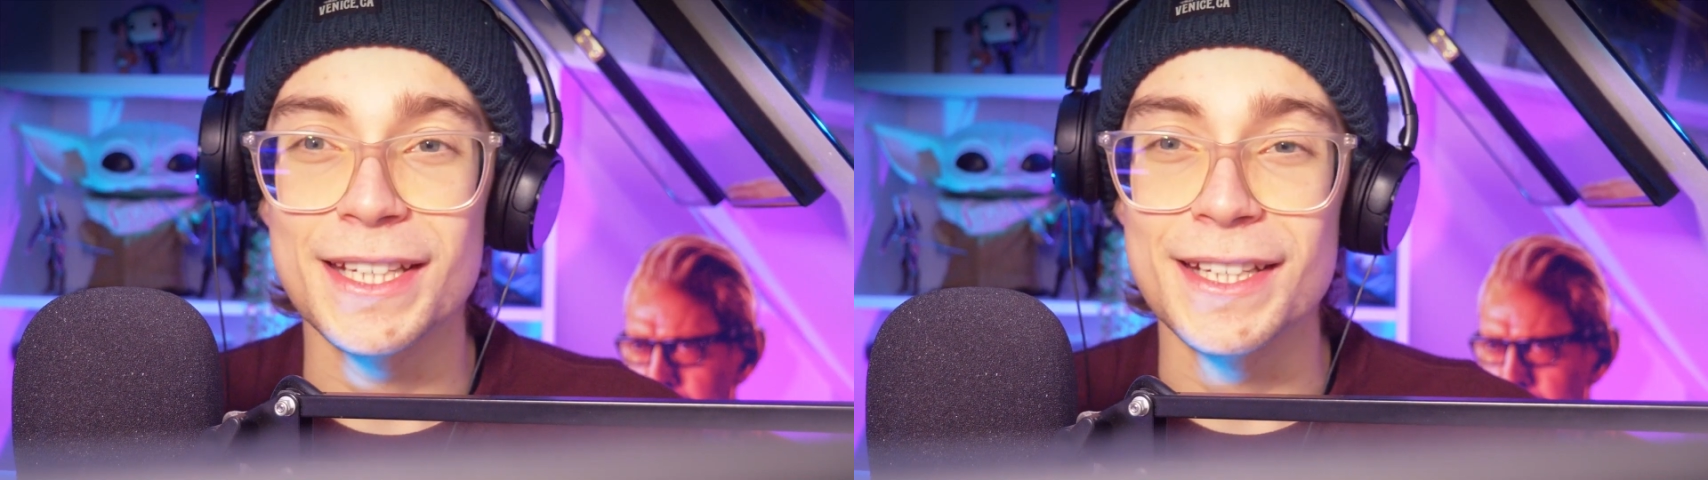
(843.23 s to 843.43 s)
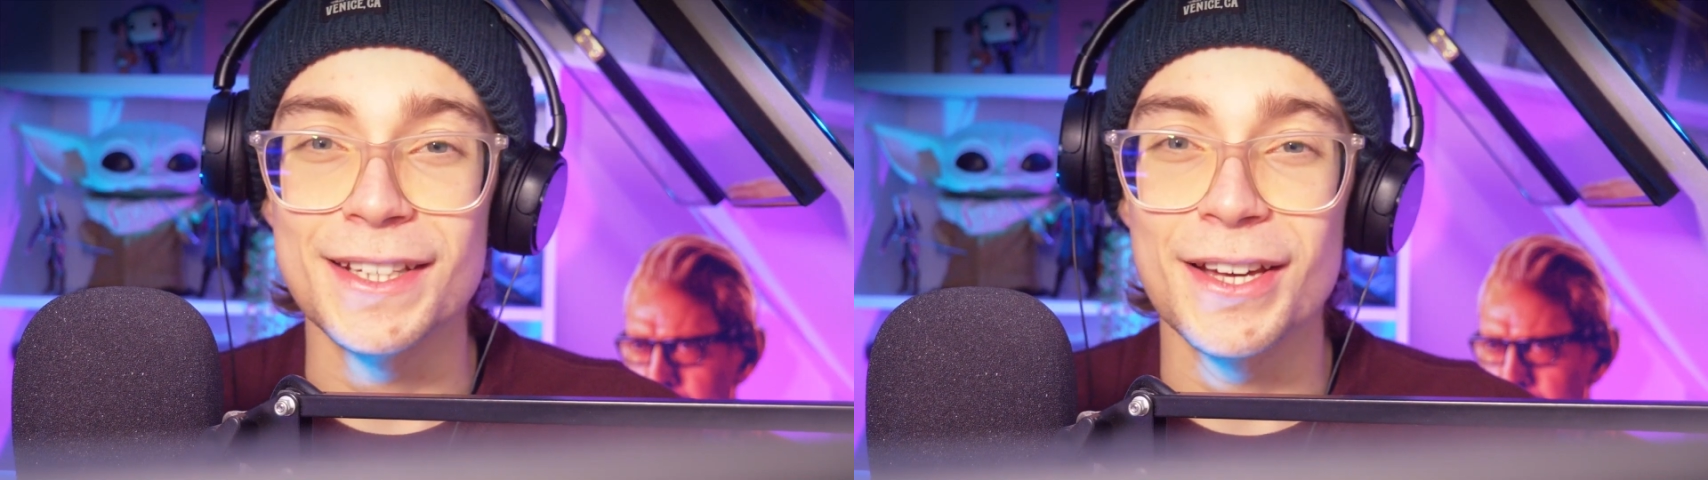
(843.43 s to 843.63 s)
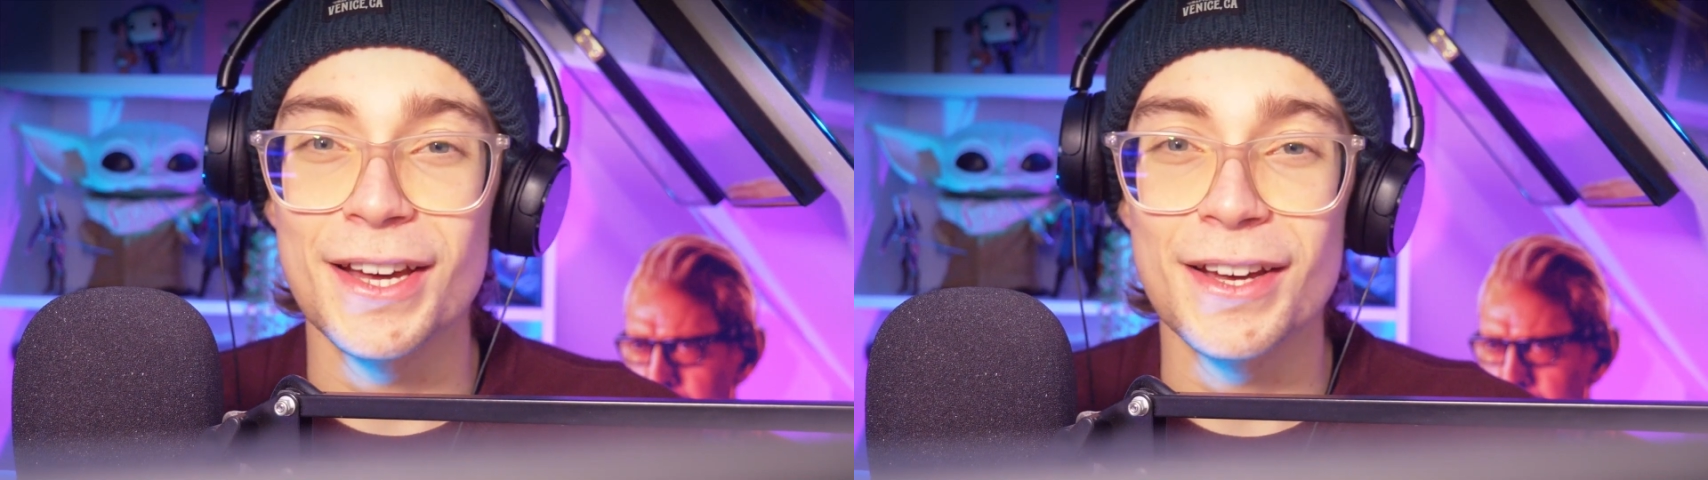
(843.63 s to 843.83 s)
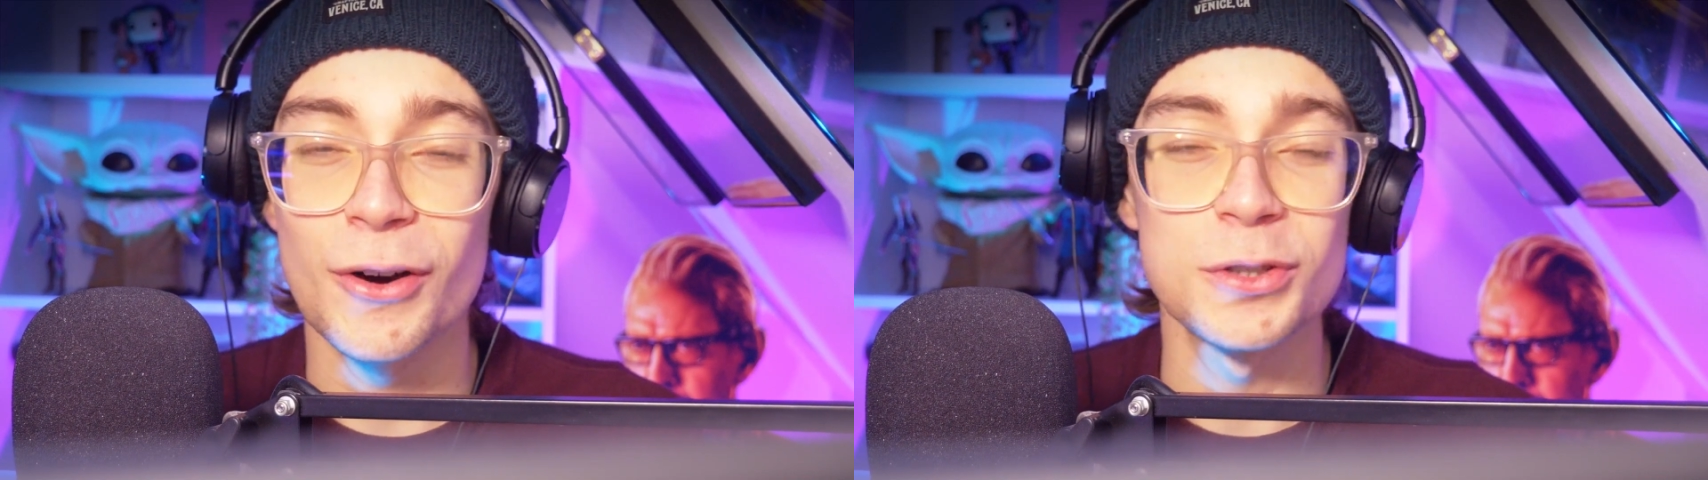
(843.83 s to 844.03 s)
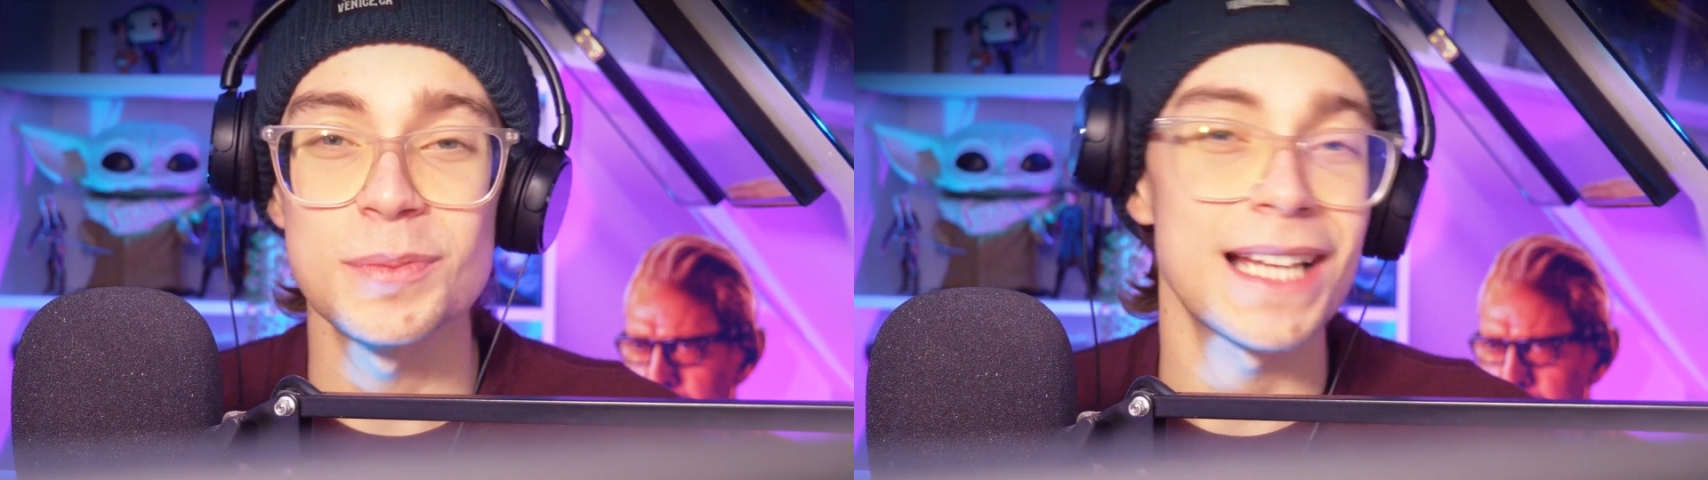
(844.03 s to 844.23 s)
the
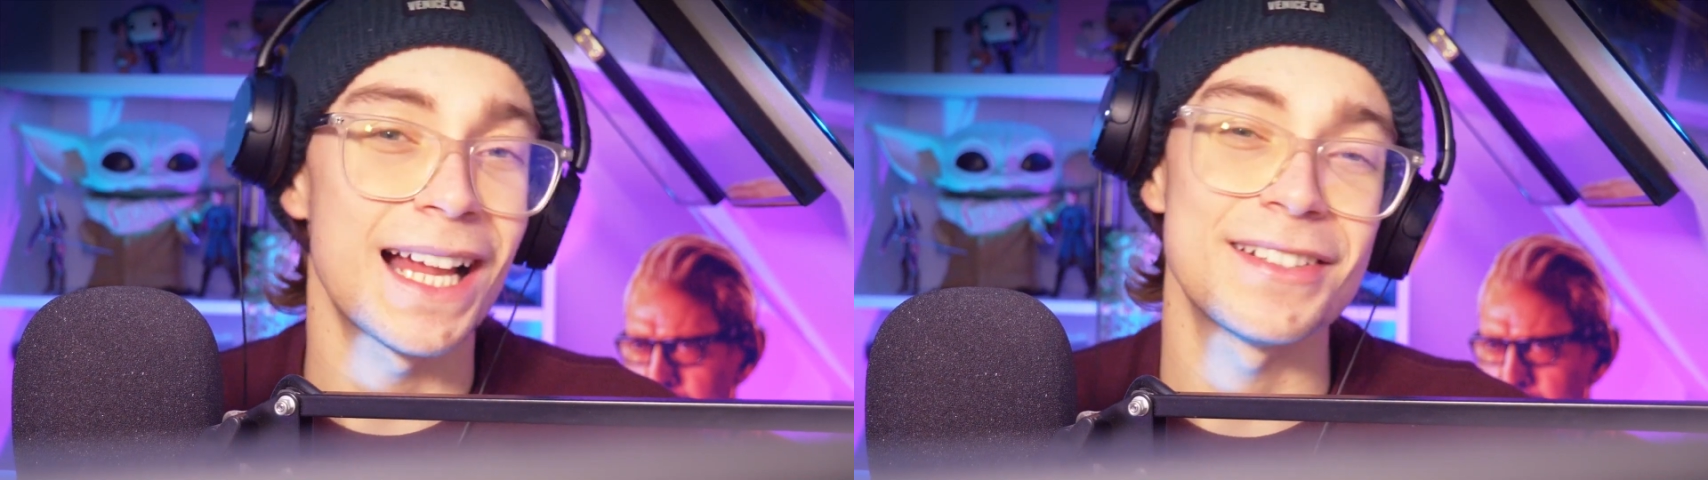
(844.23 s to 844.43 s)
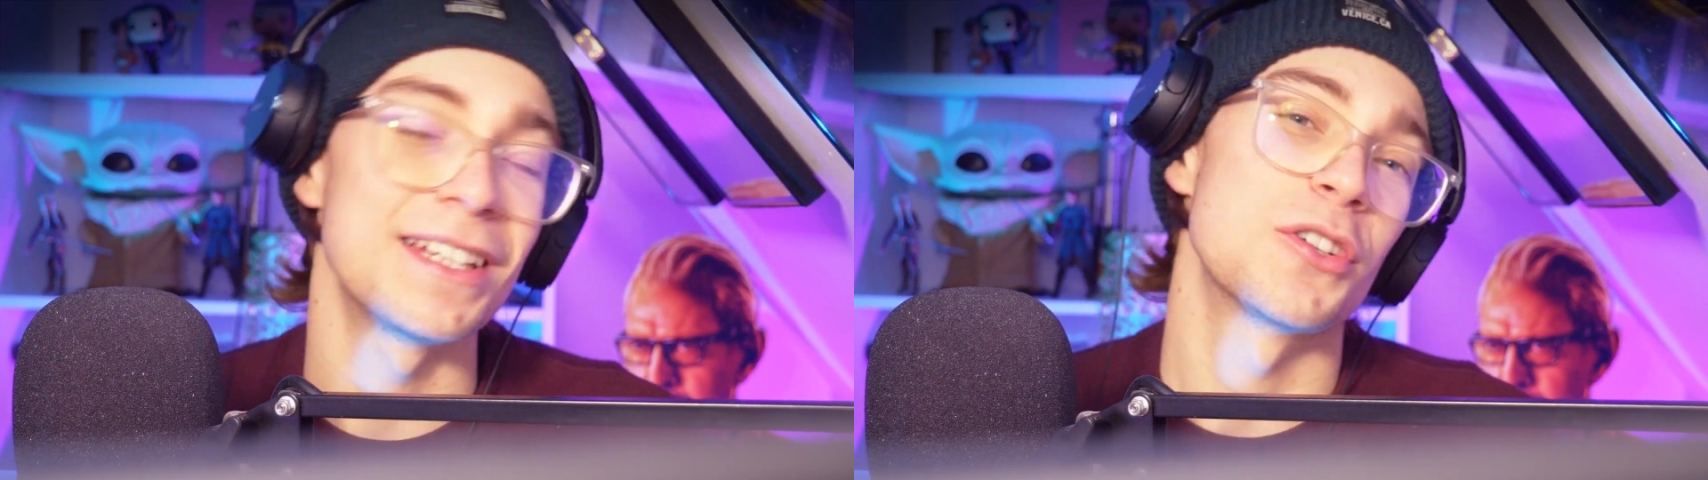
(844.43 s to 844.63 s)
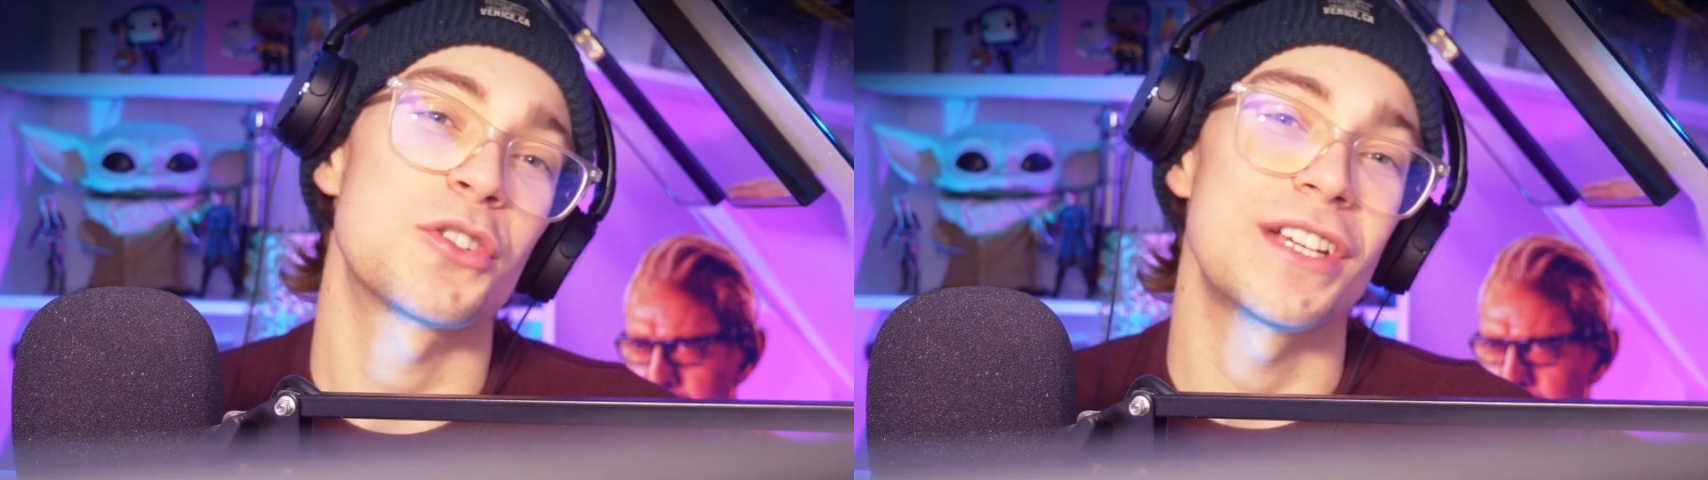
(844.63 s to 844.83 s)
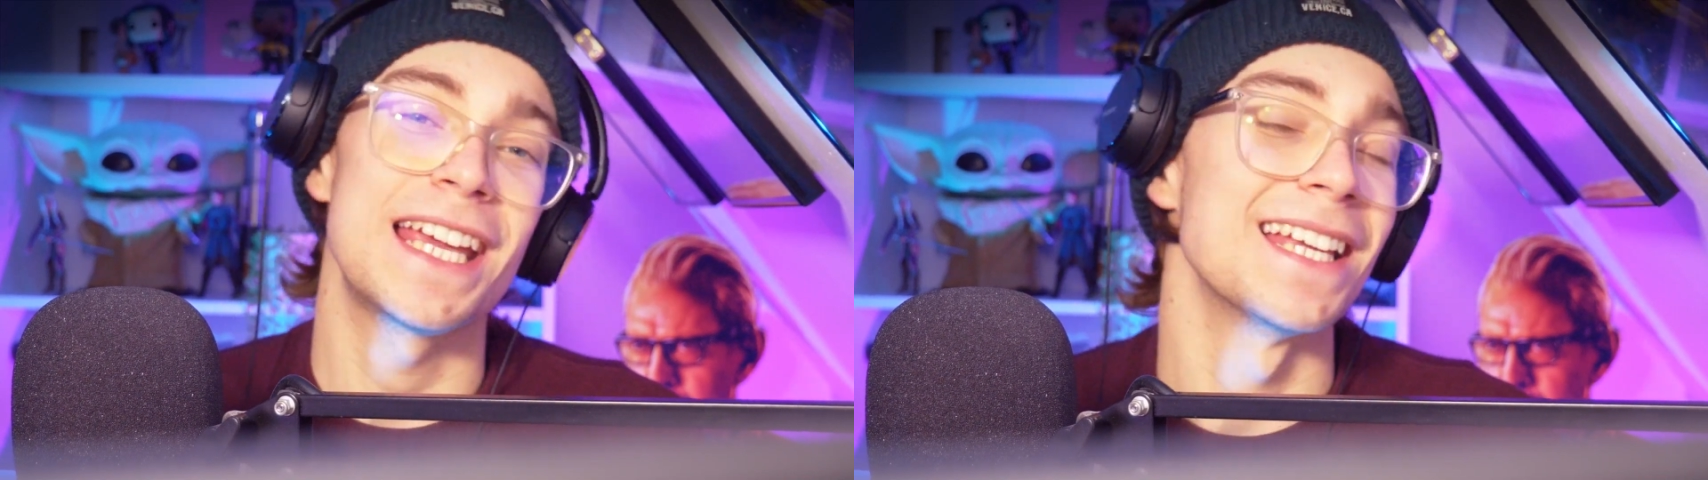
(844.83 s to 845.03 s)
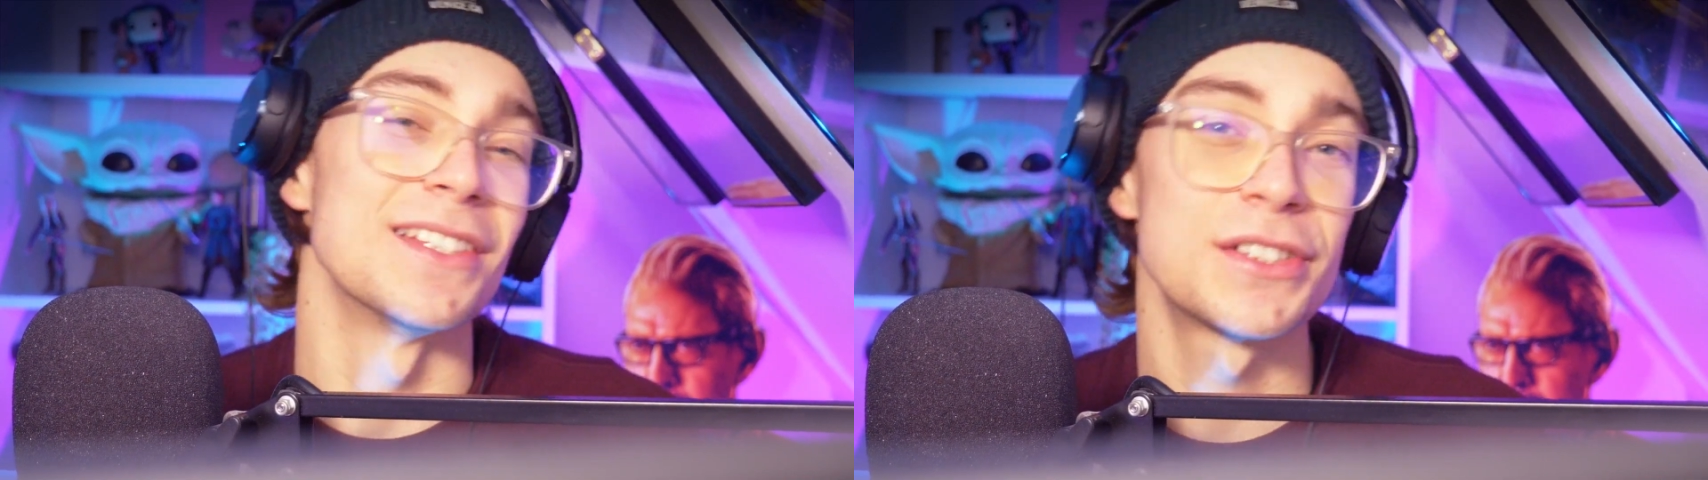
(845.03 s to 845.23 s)
hospitality industry
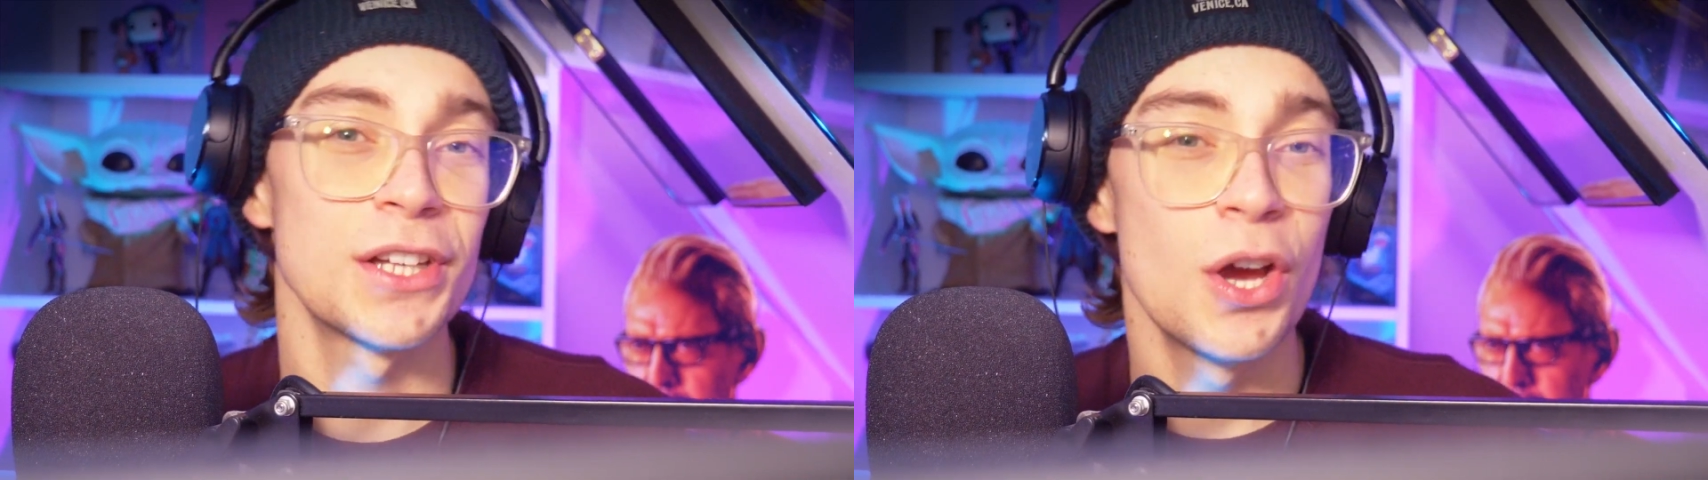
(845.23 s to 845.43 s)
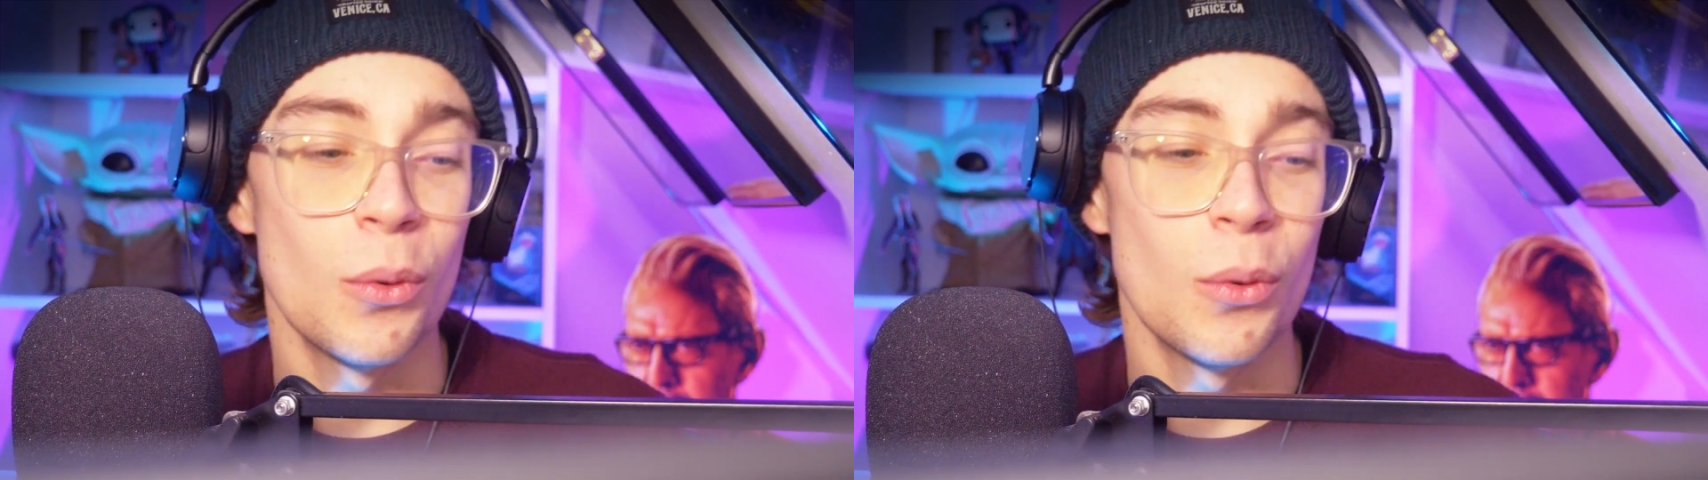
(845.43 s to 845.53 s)
is